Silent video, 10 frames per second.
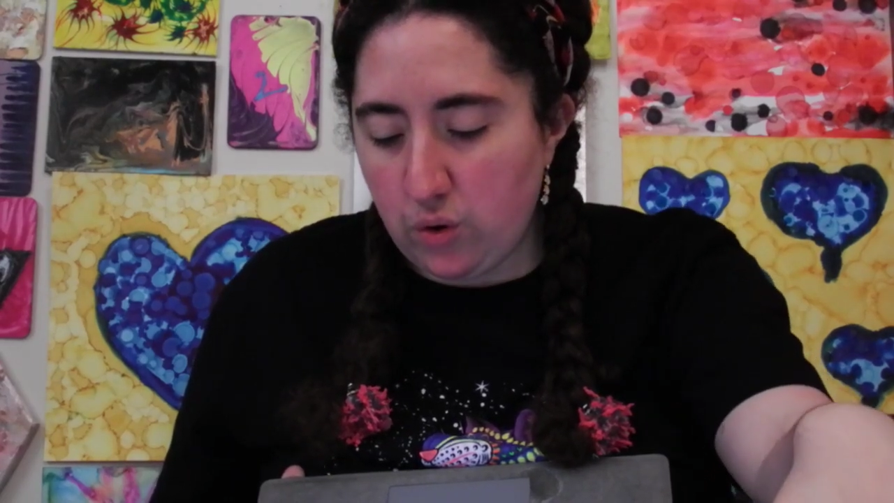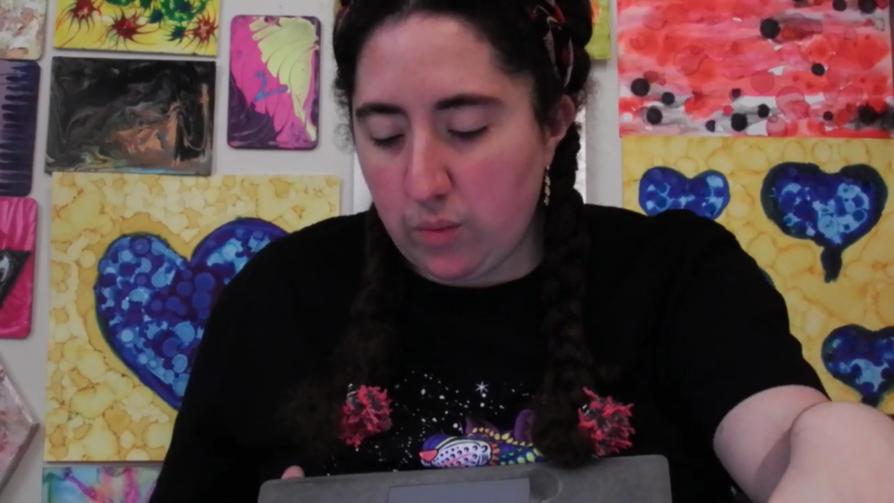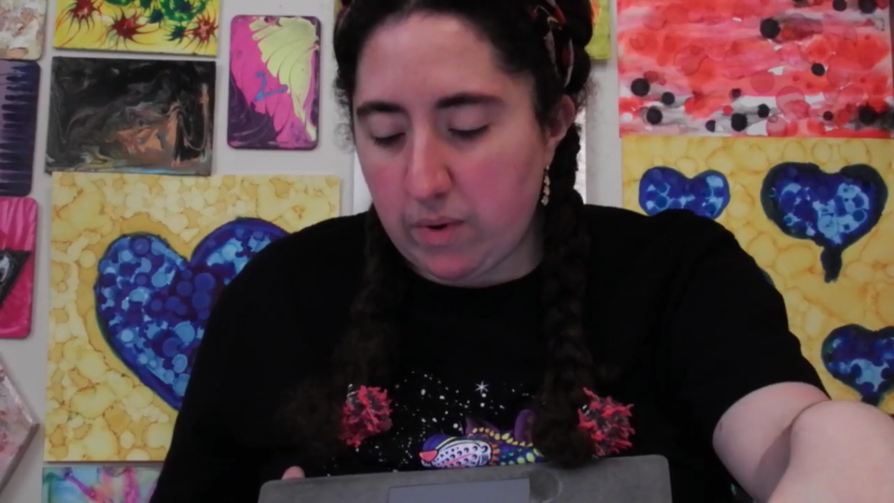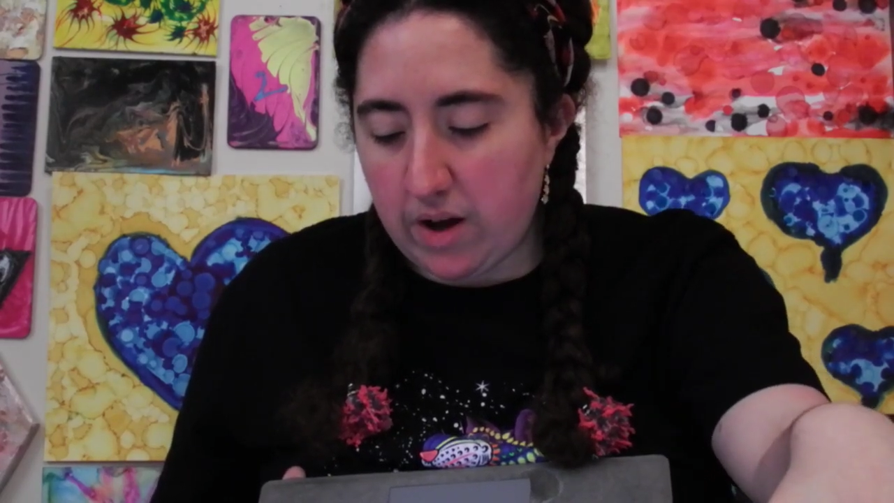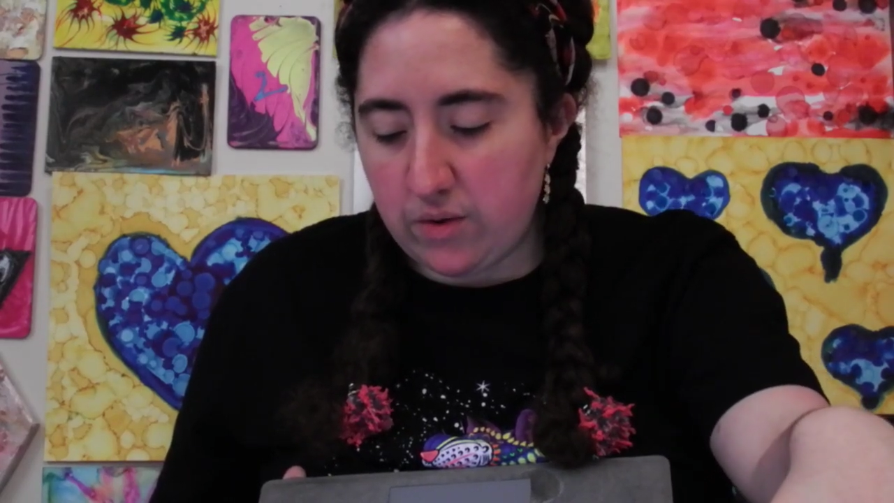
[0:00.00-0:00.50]

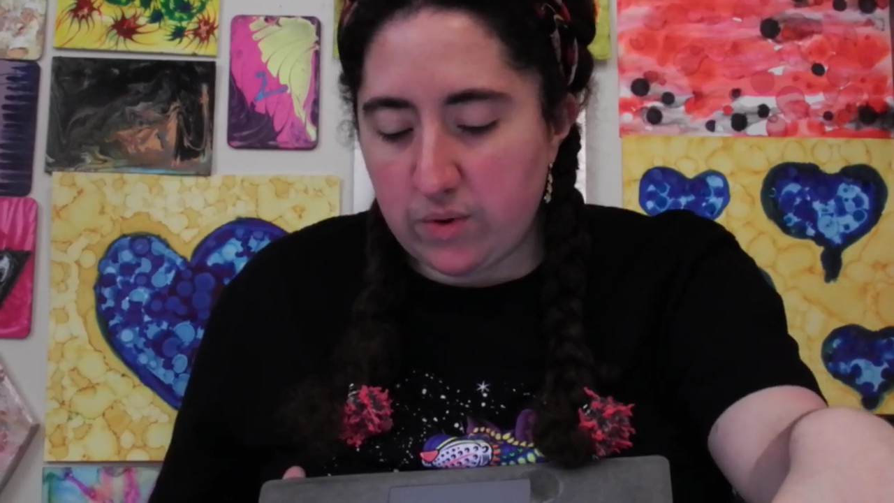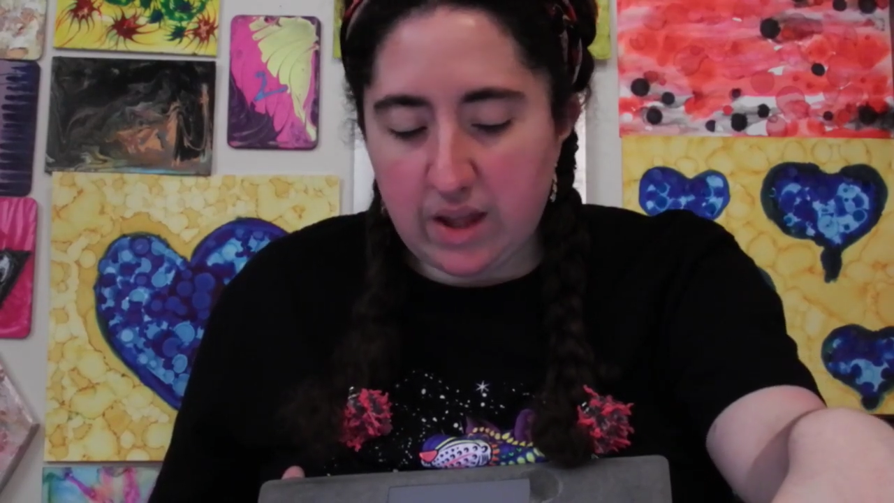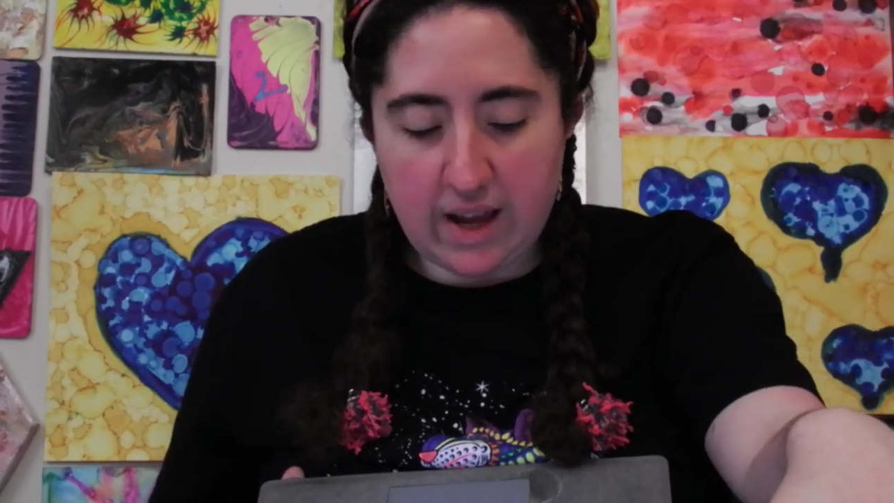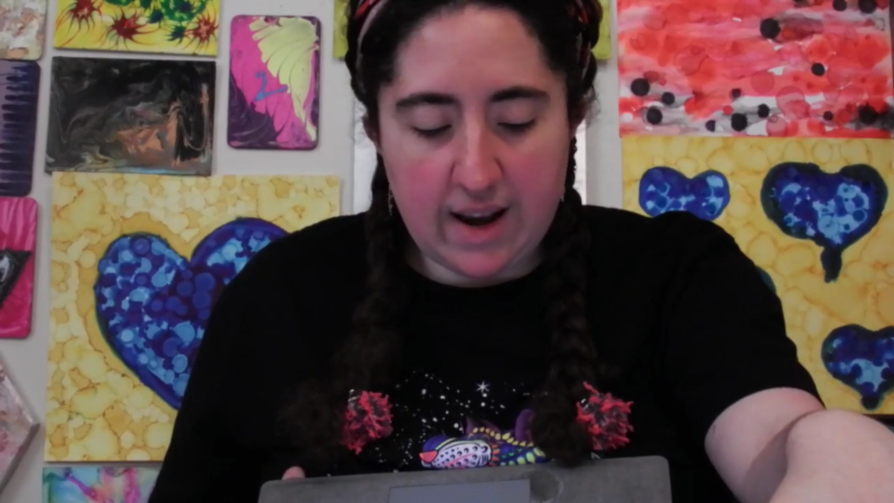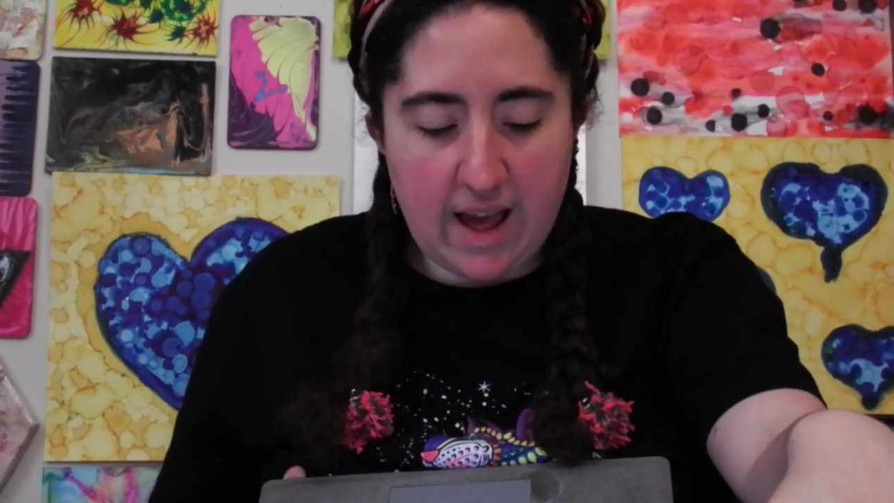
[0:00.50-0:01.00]
too much with
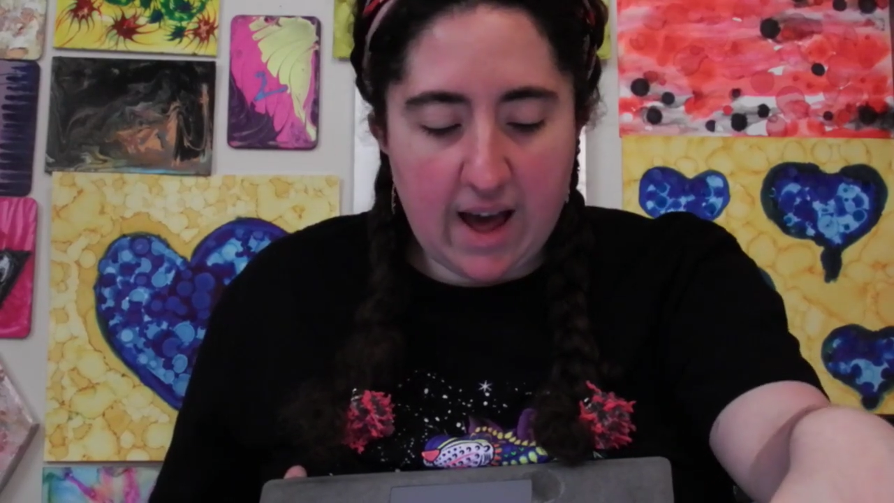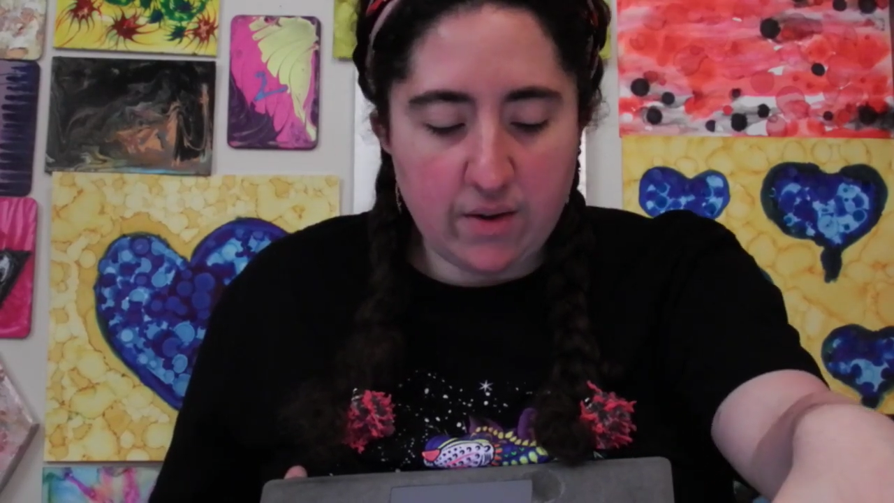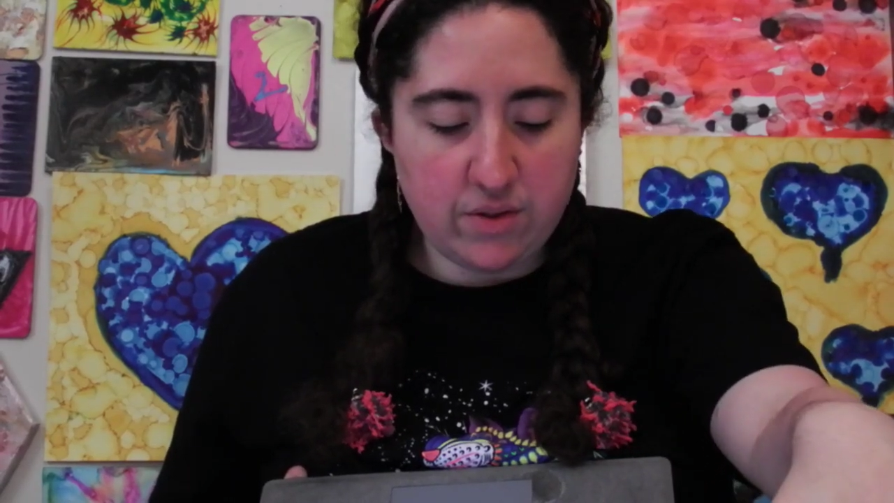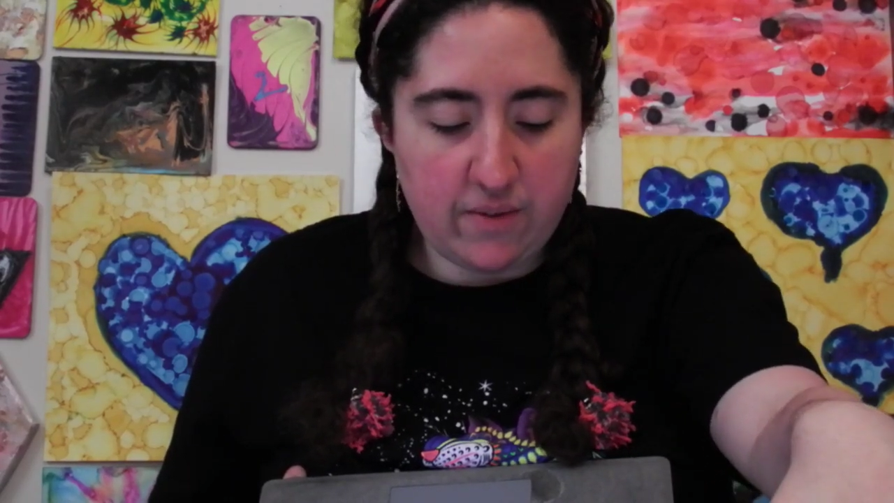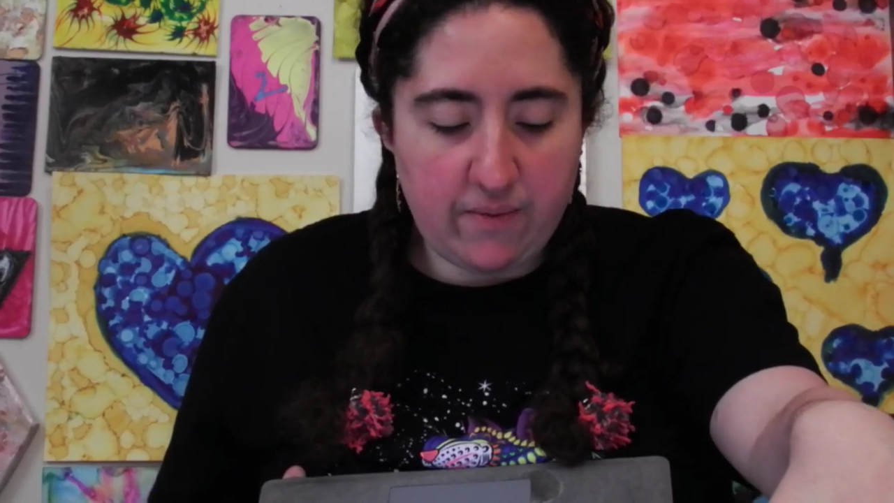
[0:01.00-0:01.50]
the
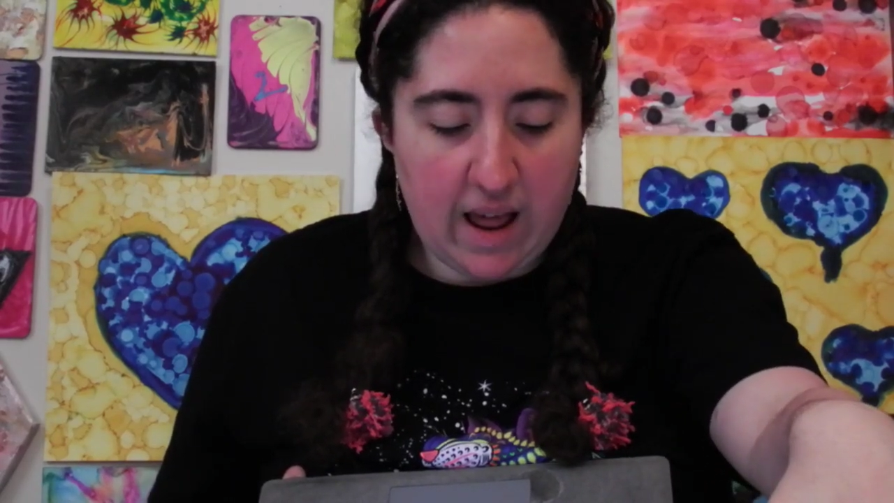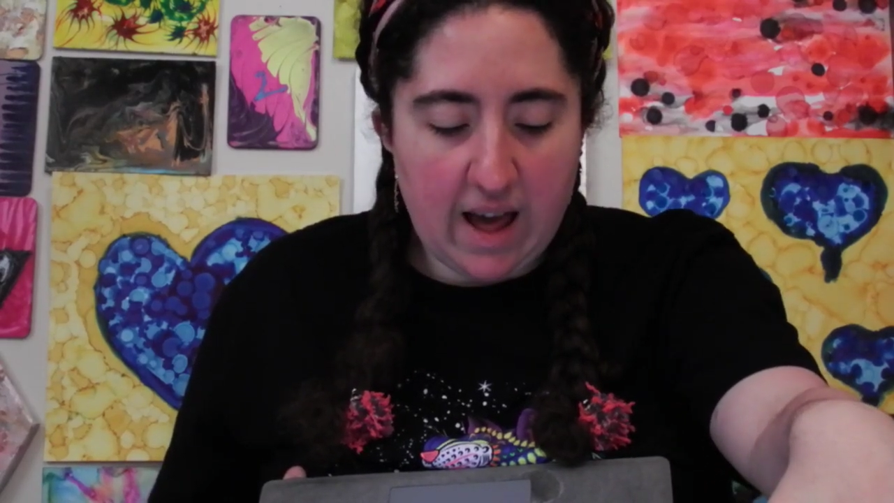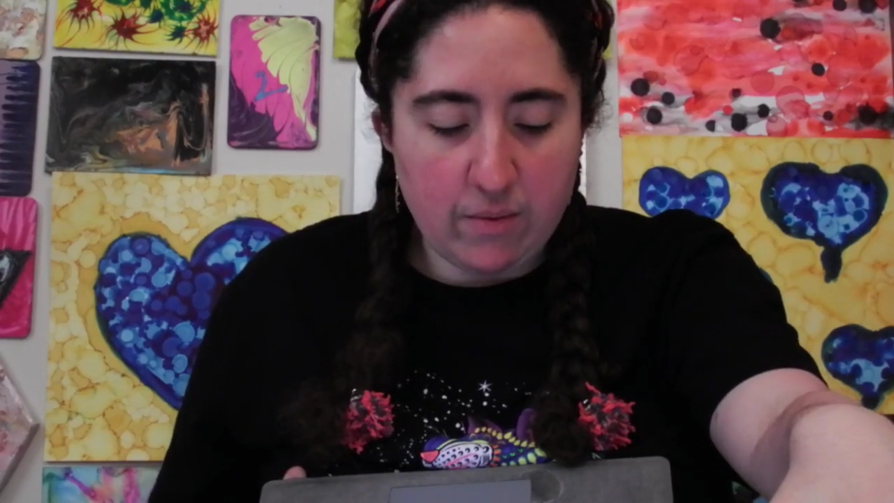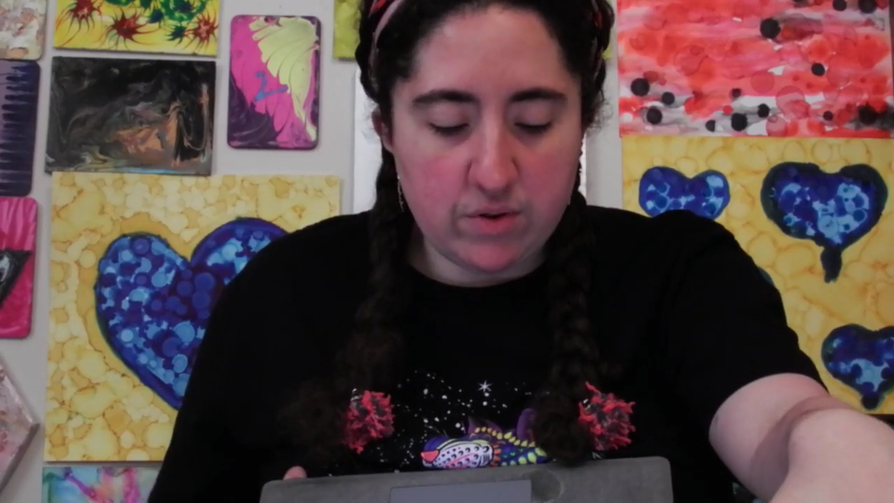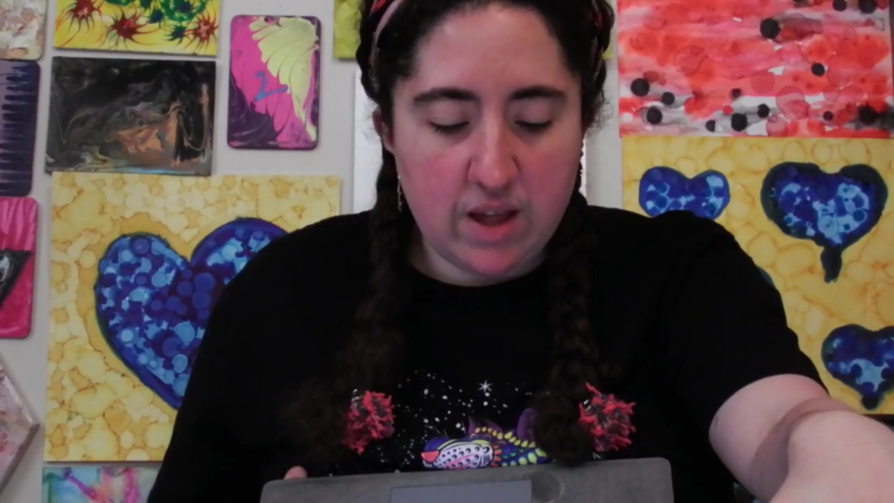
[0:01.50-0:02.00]
canals, the
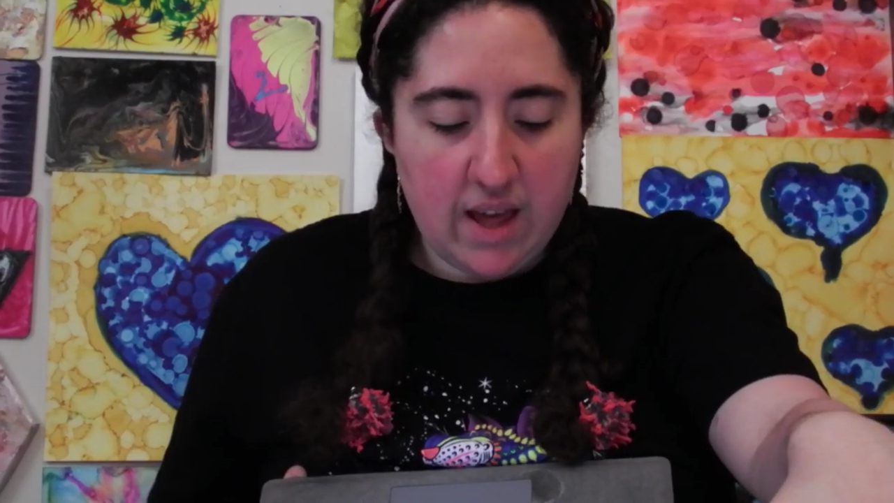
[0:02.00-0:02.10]
flowers,